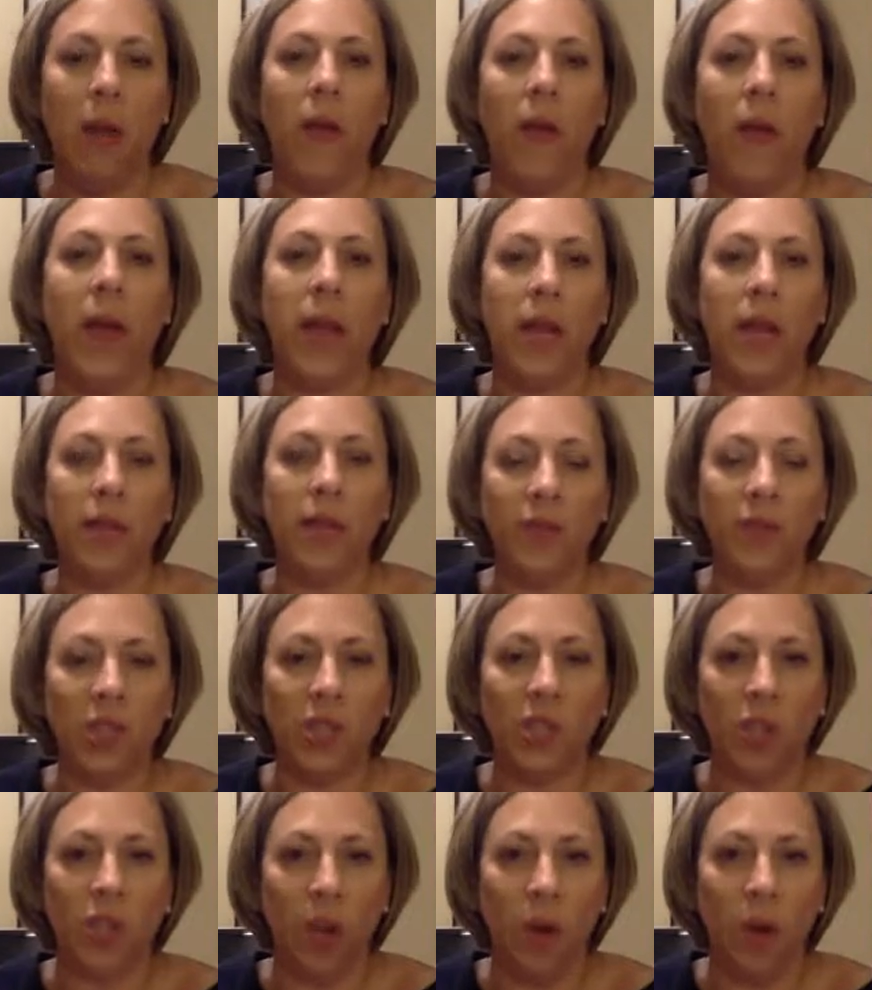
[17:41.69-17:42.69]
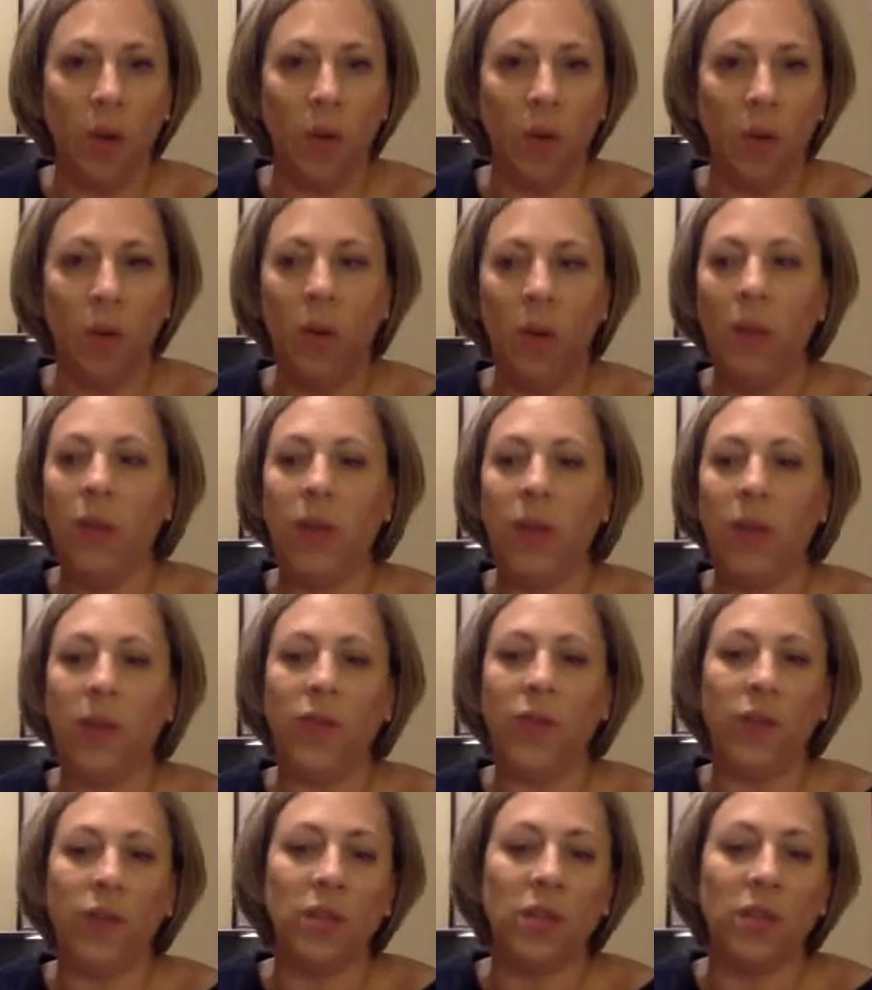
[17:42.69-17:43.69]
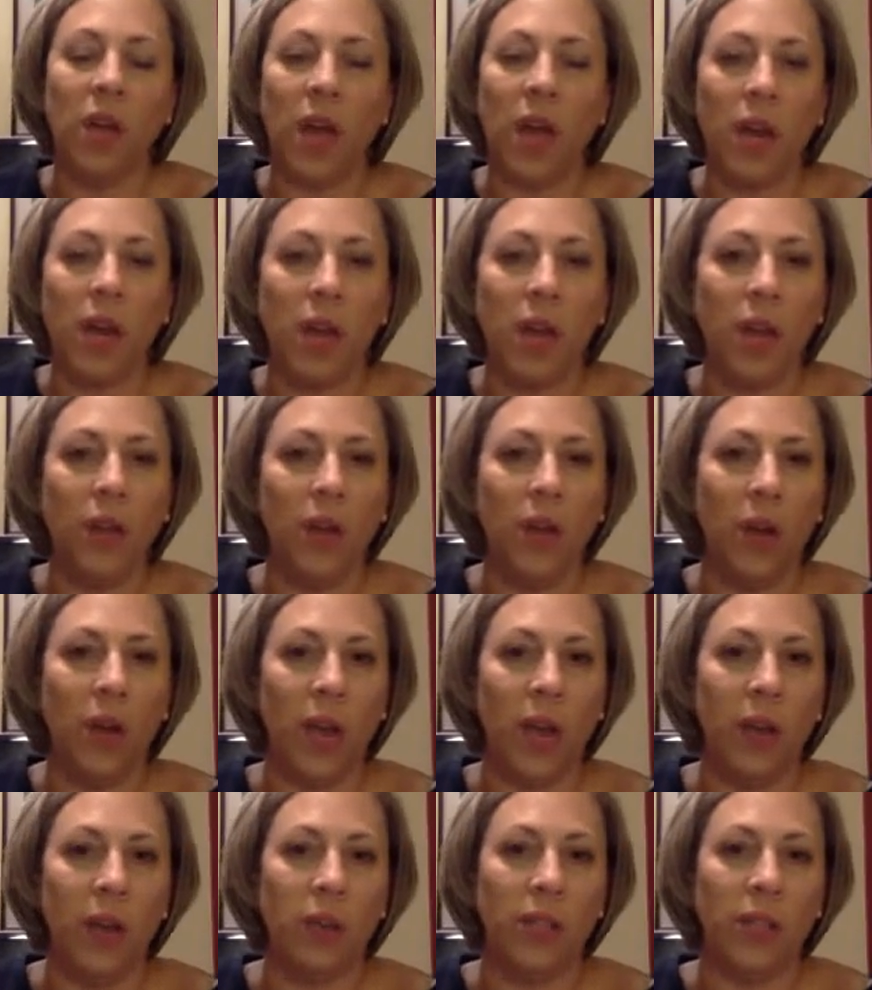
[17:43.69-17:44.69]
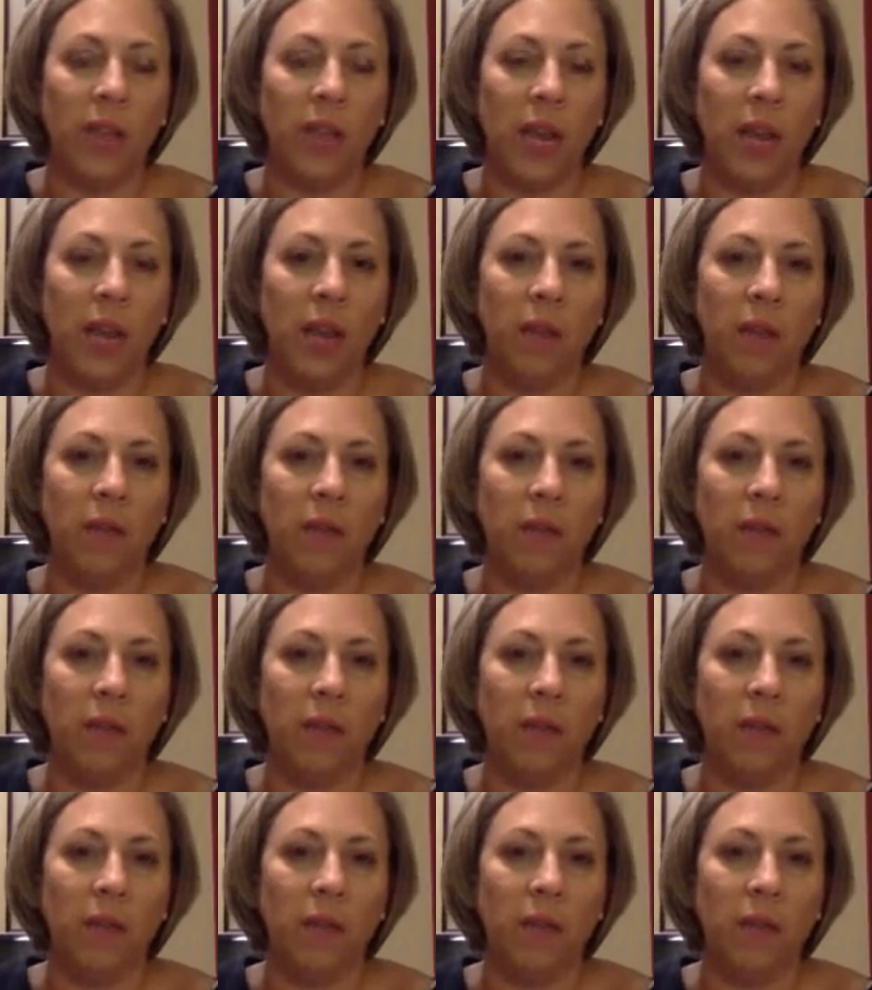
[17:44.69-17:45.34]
And if so, if there's not another entertaining